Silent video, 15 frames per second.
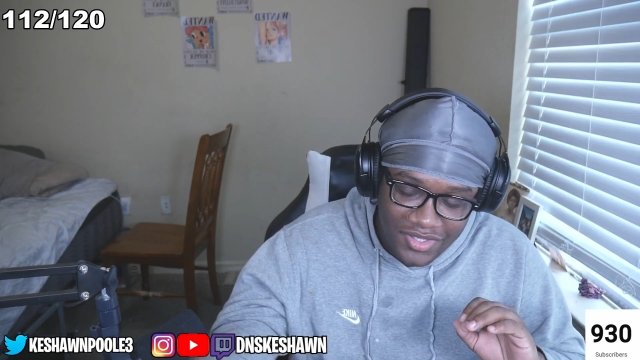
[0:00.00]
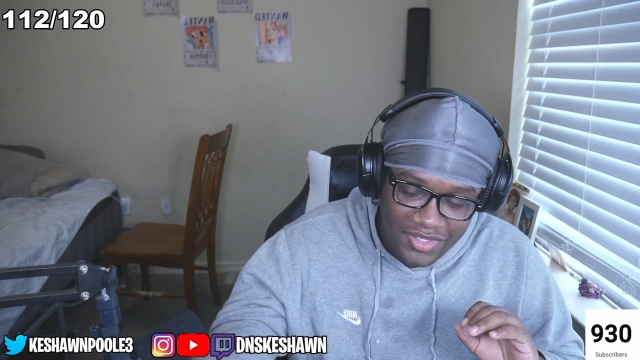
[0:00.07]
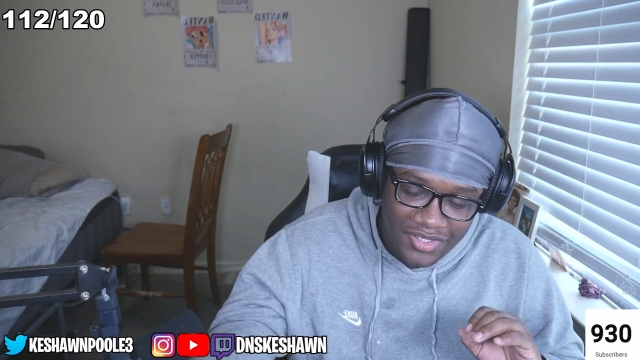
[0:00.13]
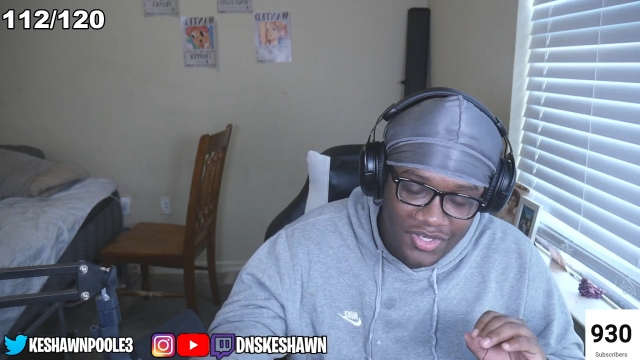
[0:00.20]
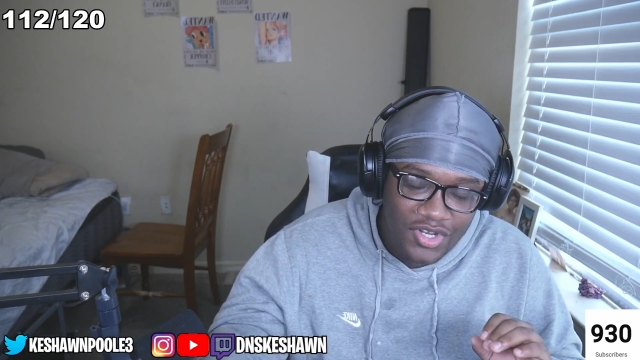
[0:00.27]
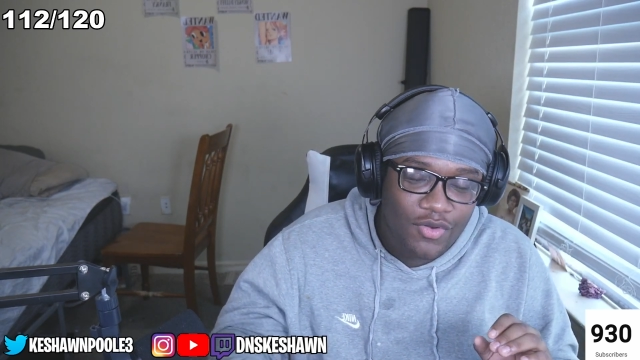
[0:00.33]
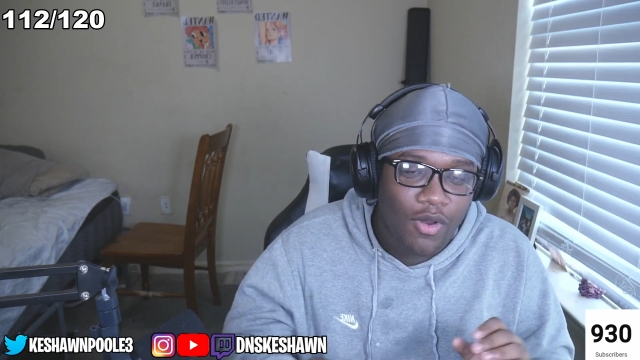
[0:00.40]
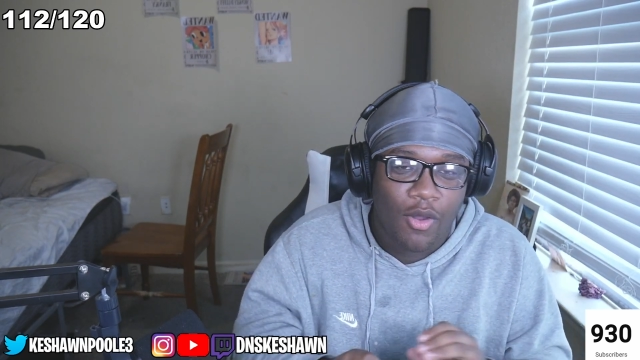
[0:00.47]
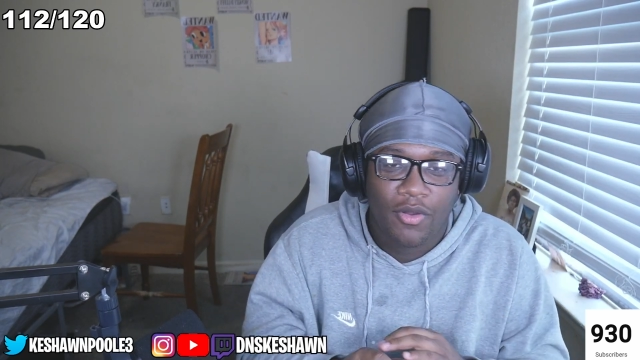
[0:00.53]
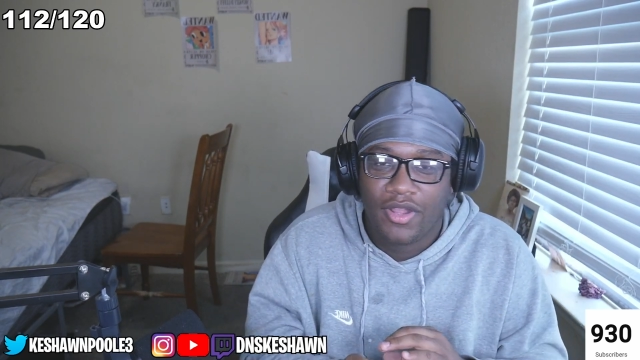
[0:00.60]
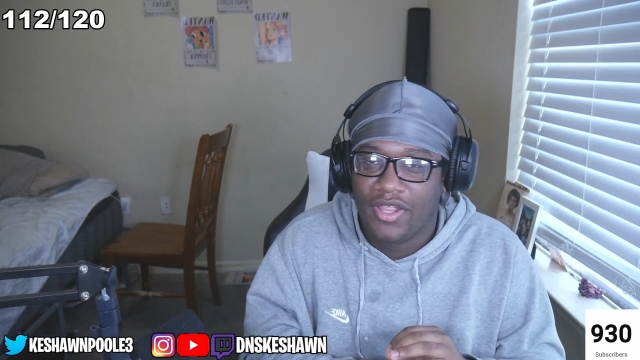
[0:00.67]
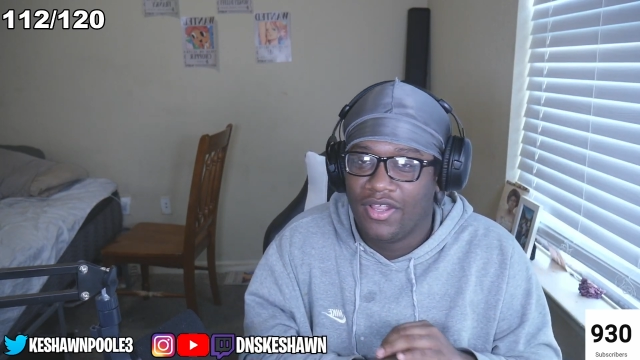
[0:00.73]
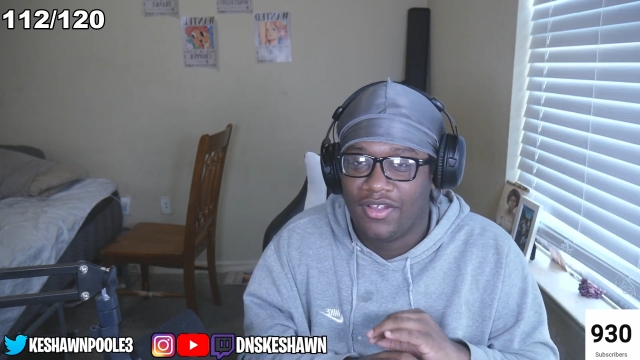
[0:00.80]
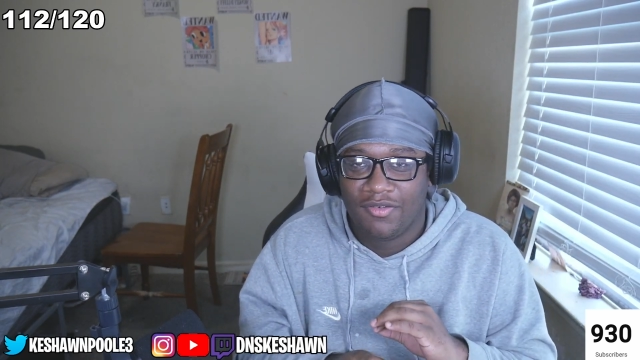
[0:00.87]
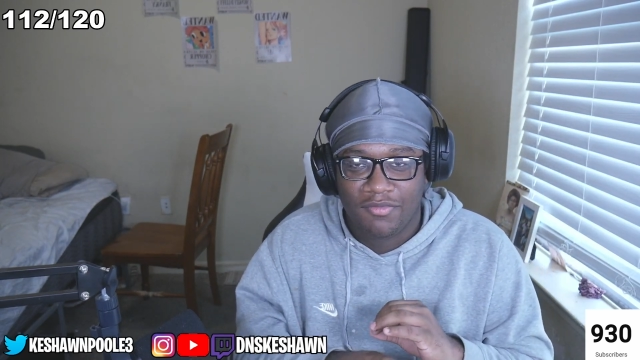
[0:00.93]
You know why we're
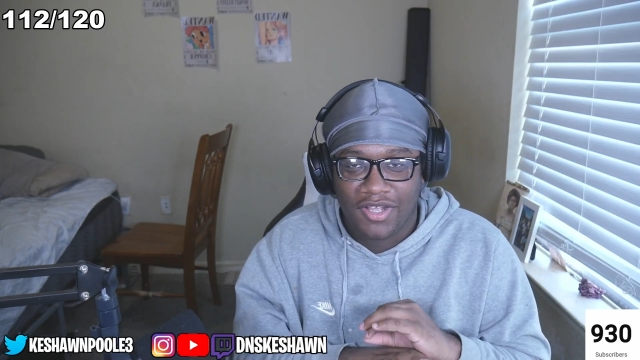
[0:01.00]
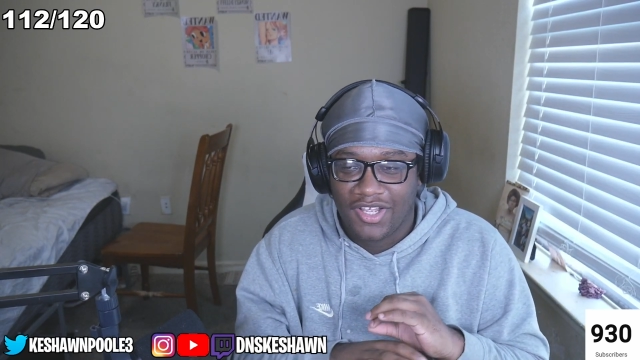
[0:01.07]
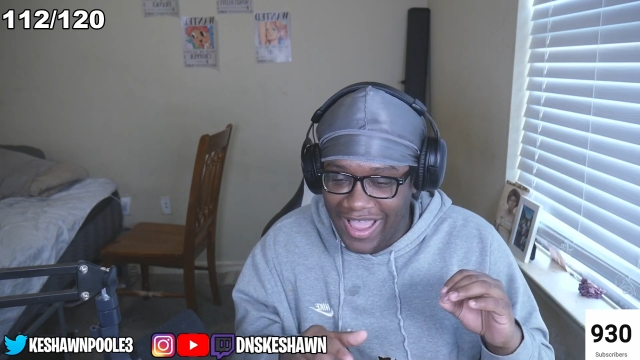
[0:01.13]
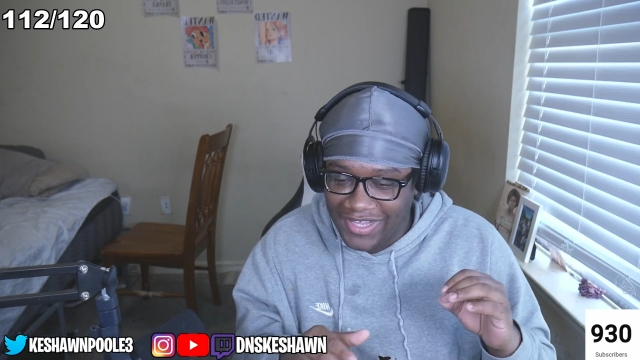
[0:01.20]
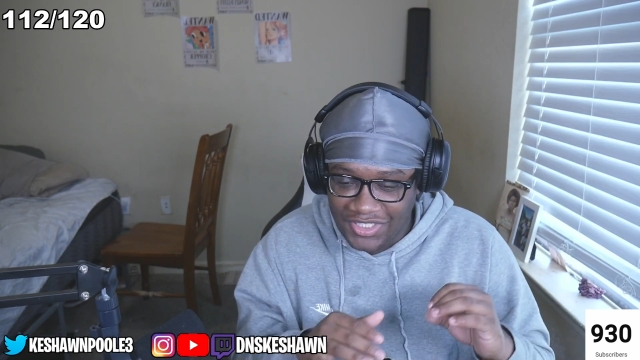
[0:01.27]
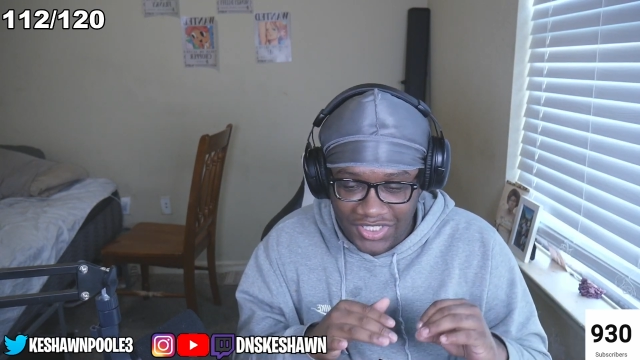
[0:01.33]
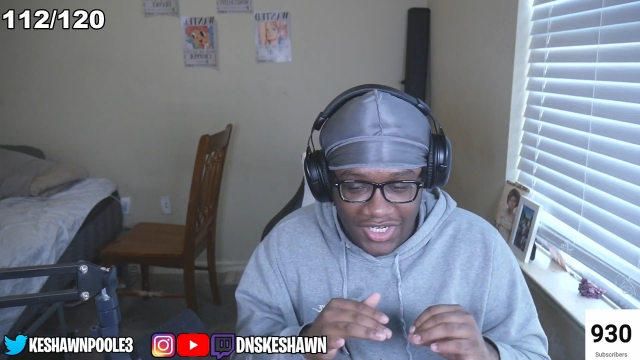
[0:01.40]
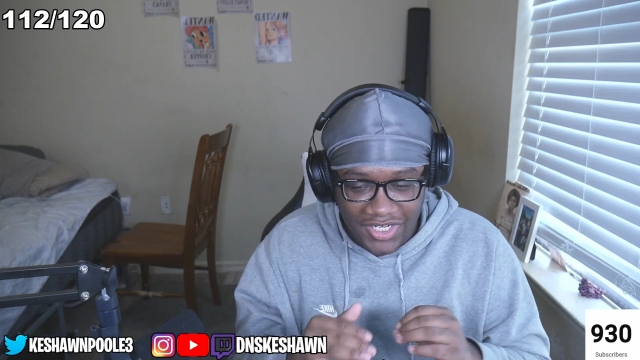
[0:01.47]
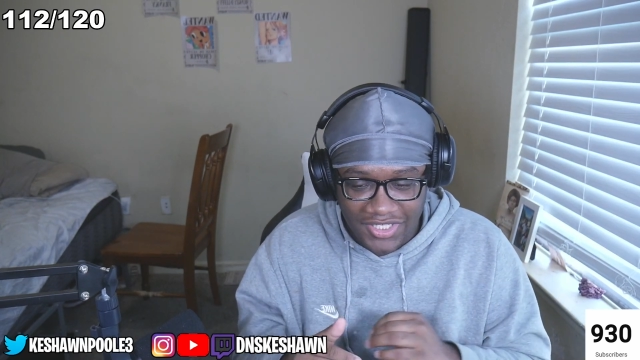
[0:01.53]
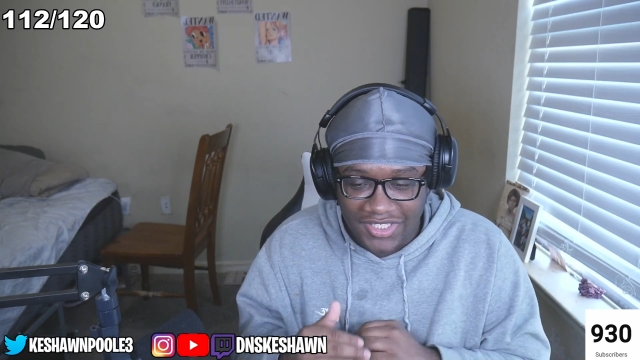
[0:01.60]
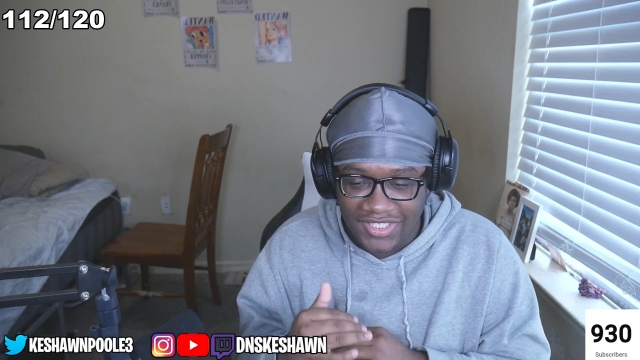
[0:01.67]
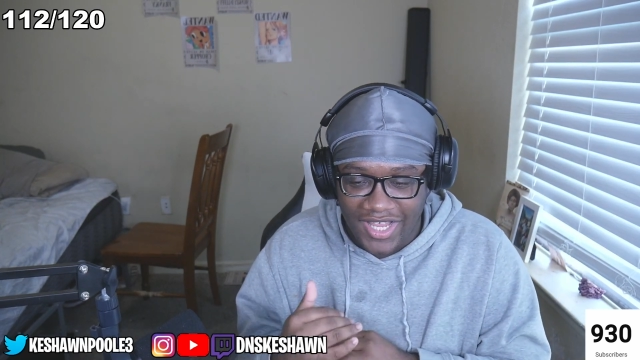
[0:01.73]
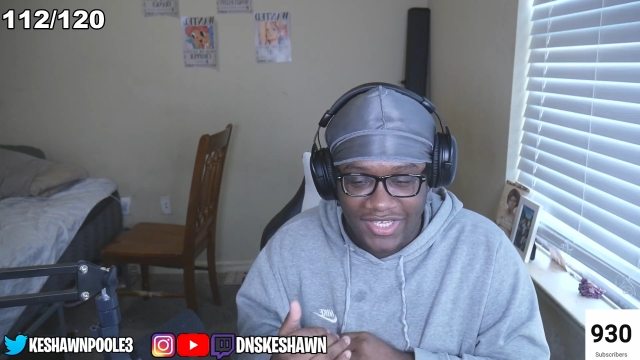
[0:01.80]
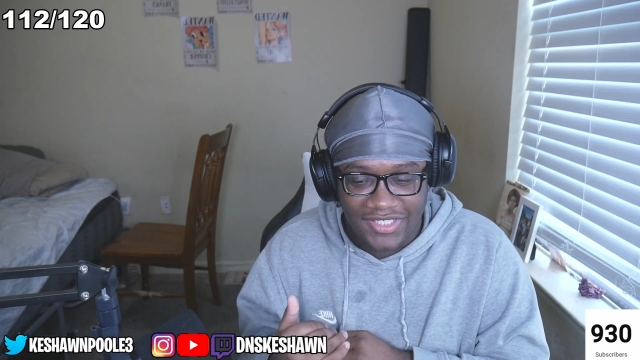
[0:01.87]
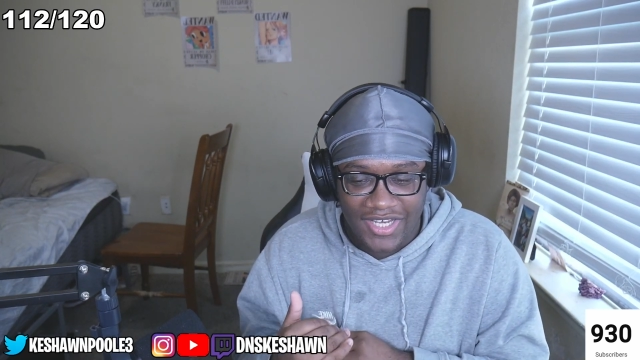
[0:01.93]
here, bro? I should have did this
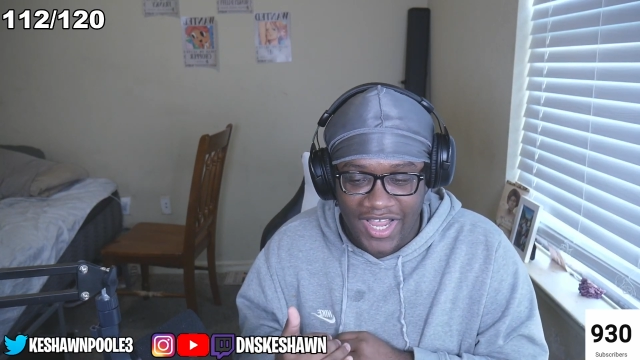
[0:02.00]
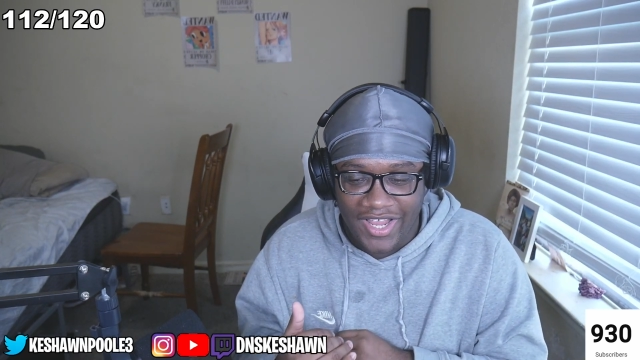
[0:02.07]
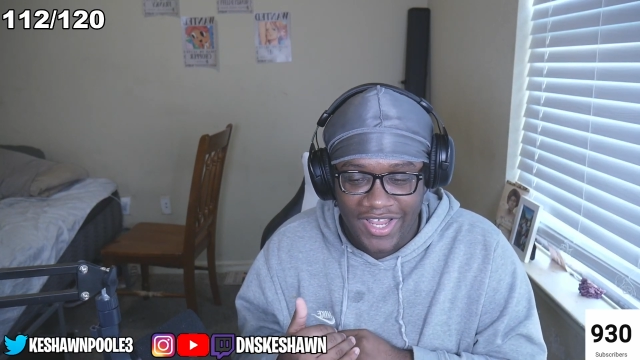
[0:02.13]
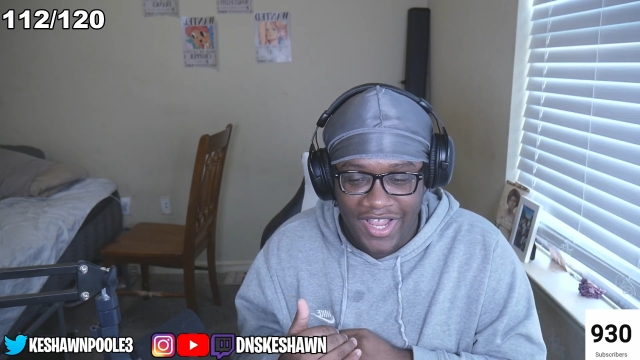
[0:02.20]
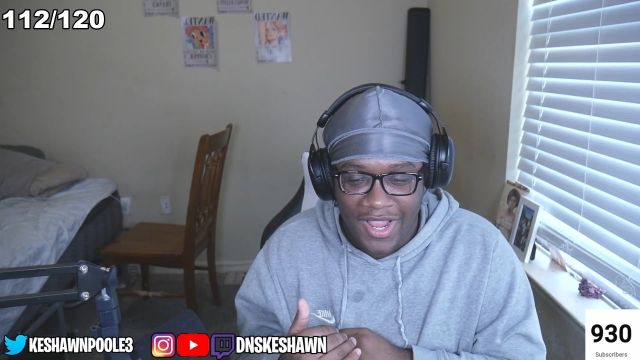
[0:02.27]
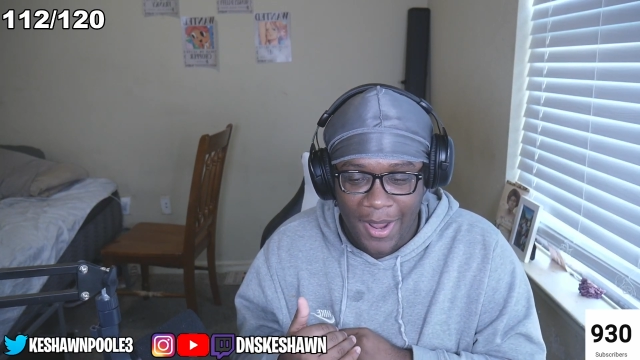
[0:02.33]
last night,